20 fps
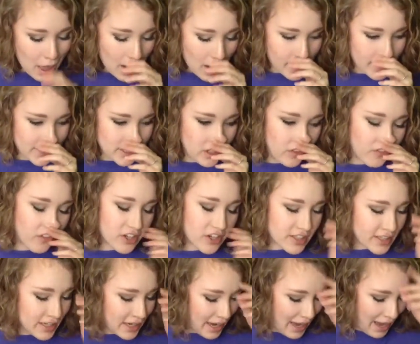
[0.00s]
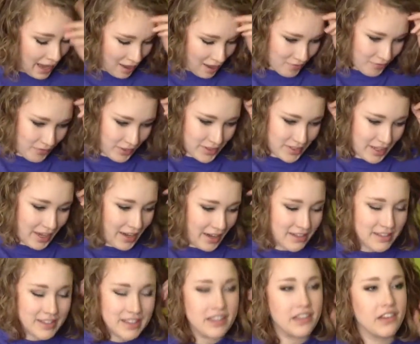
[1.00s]
Okay, so the first thing I have is kind
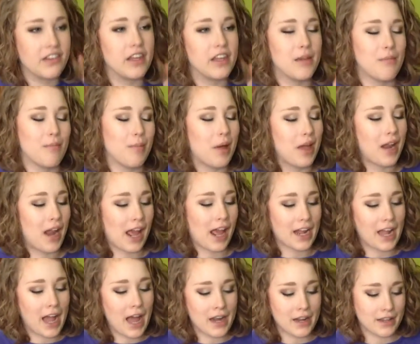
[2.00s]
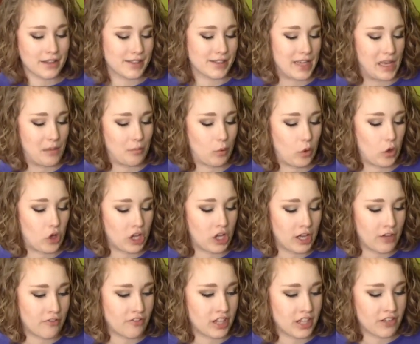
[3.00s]
of silly, but I got a sample
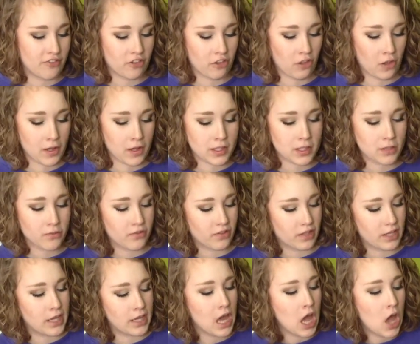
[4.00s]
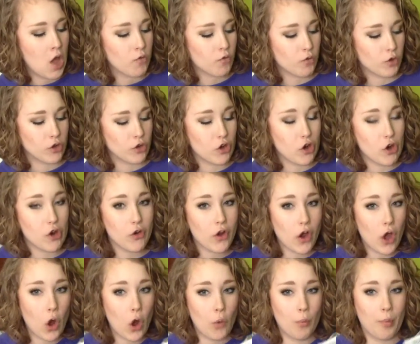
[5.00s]
of the Philosophy Renewed
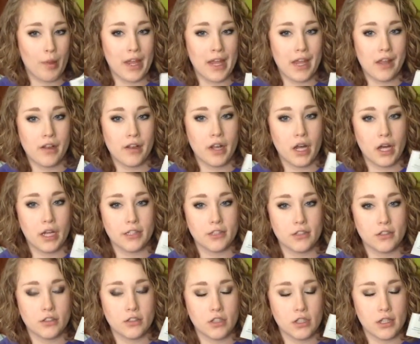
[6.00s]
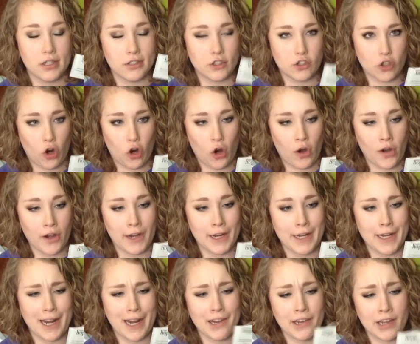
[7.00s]
Hope in a a jar,
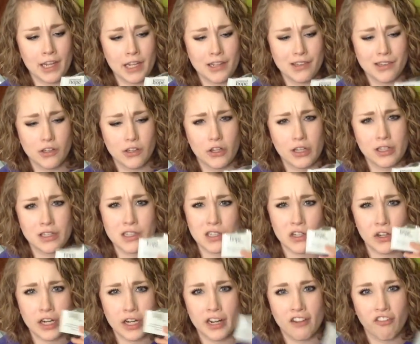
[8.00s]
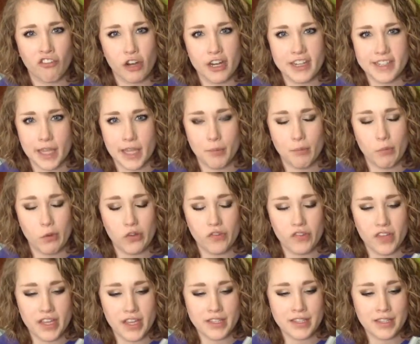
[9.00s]
and I think you can still get a free sample of
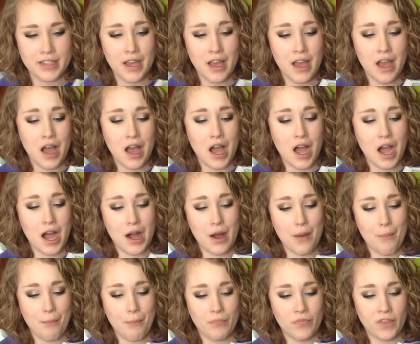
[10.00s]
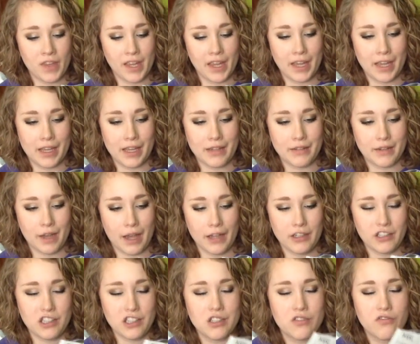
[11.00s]
this. Um, and I
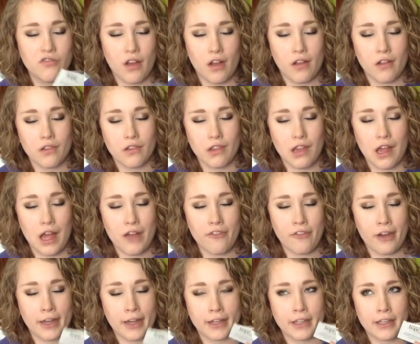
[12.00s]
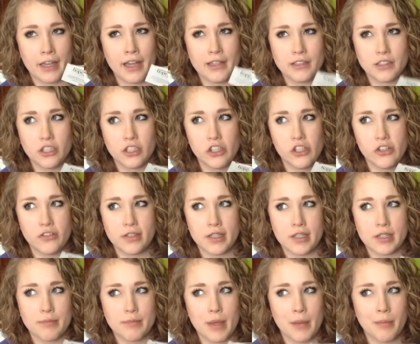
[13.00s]
just fell in love. I got to use
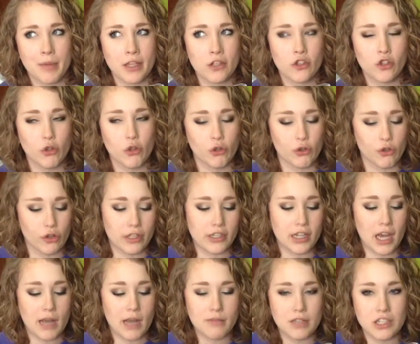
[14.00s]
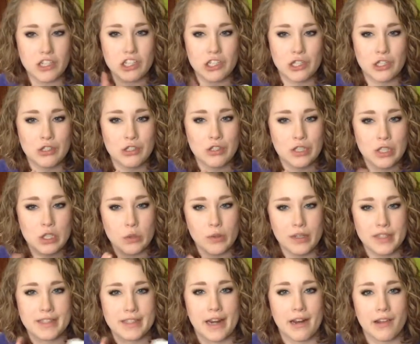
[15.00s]
this maybe two or three times. I just
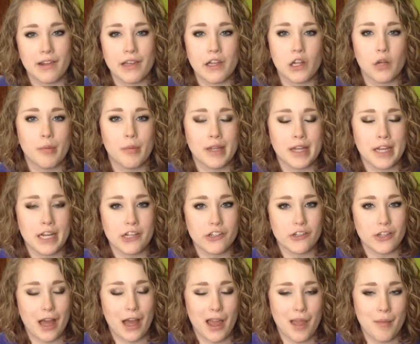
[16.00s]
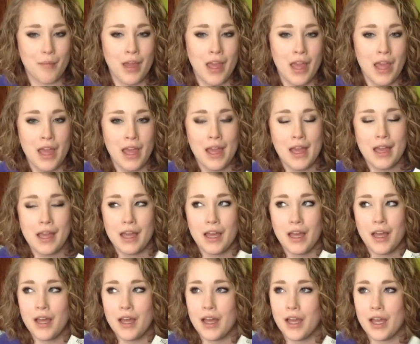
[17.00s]
squeezed out a little bit each time.
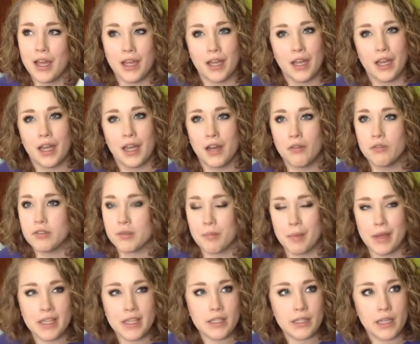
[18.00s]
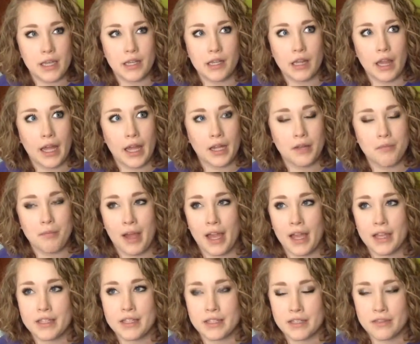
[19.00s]
It was amazing. Like
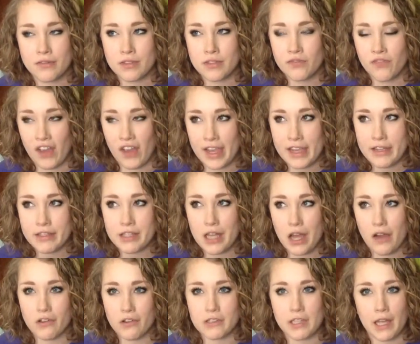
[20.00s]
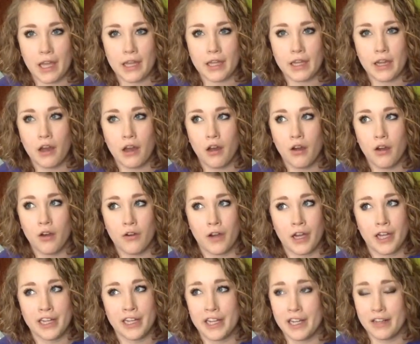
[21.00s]
my space, I was like, oh,
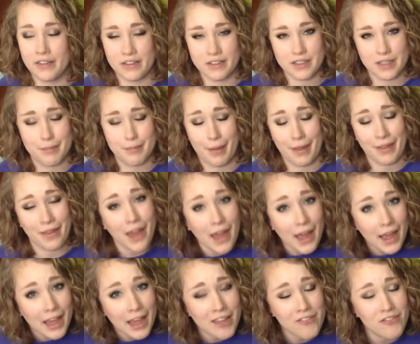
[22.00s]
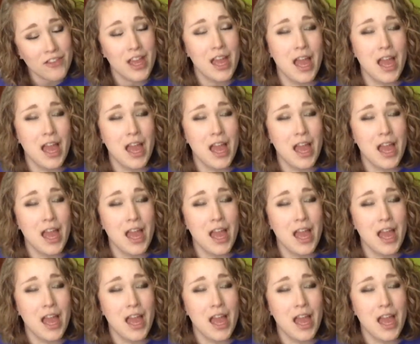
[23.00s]
I need this in my life.